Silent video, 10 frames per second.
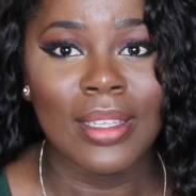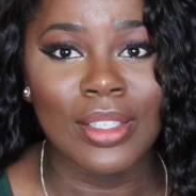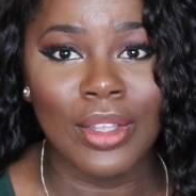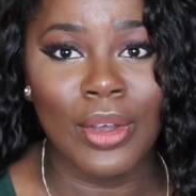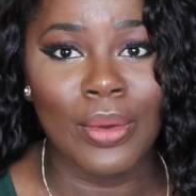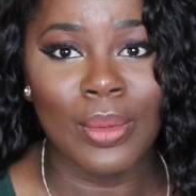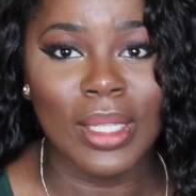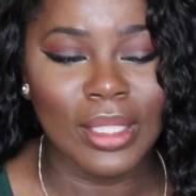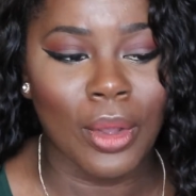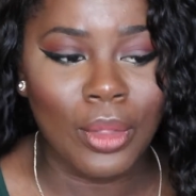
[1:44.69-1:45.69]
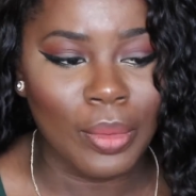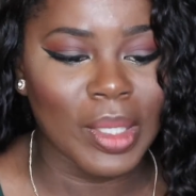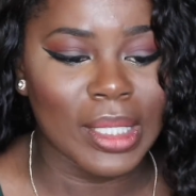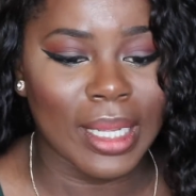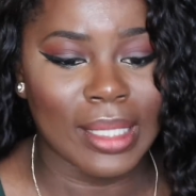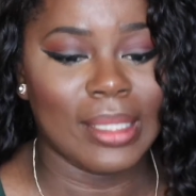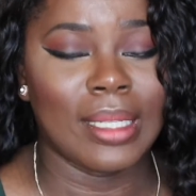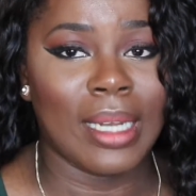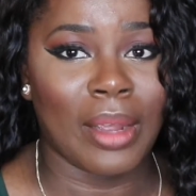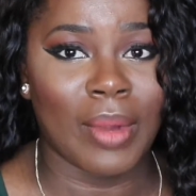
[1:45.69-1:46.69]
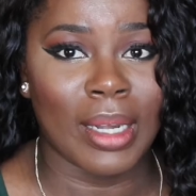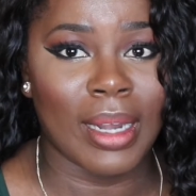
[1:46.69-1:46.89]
So that's the only reason I can sit down right